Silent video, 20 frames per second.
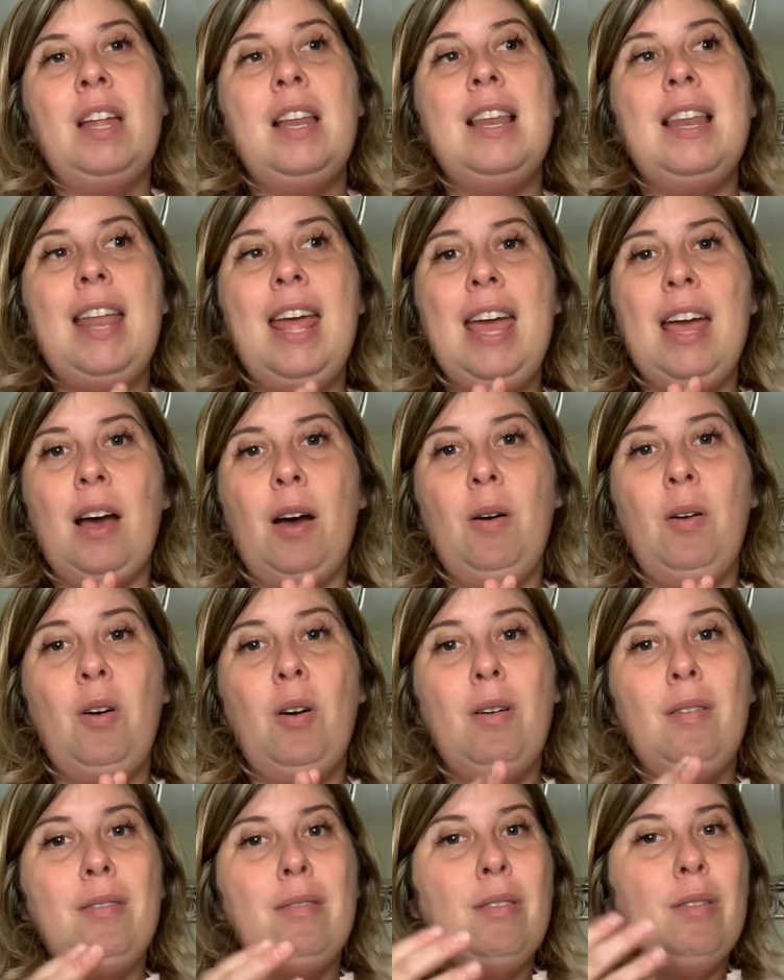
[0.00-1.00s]
Now,
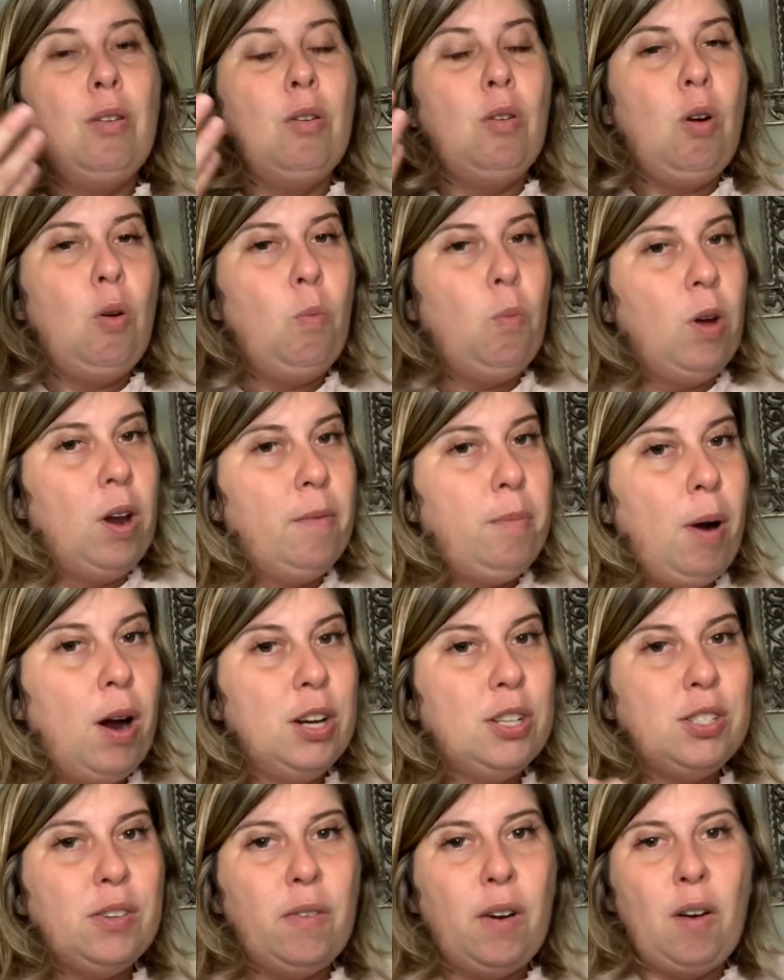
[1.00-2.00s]
one of the
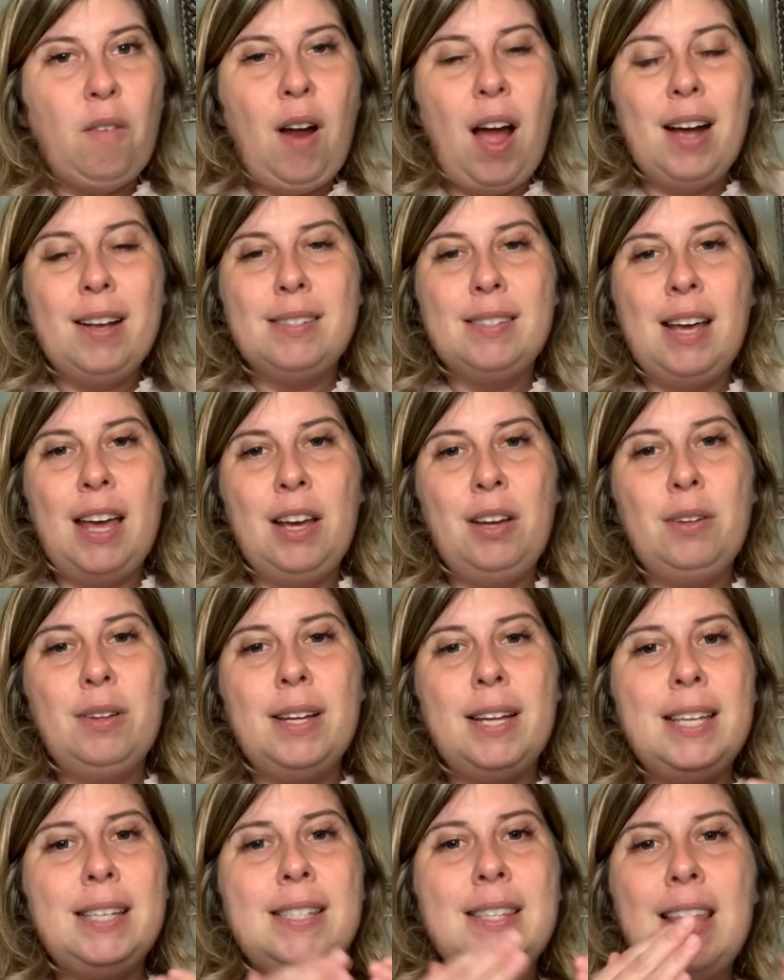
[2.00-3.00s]
parts of our rock cycle
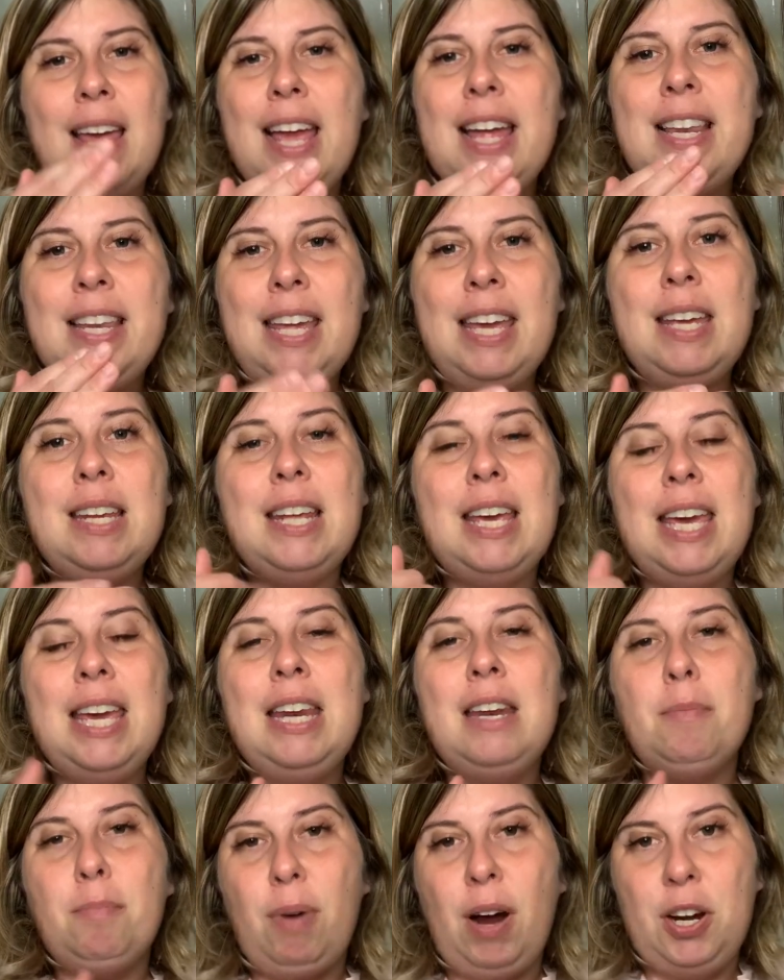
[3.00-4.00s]
is they need
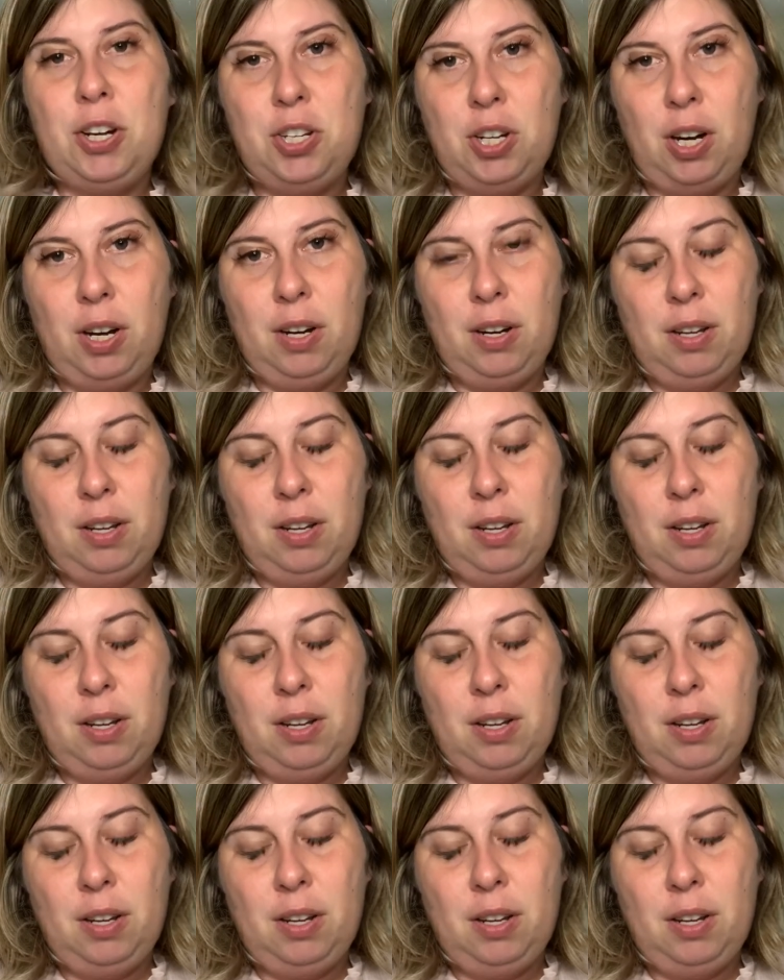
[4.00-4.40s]
heat and pressure.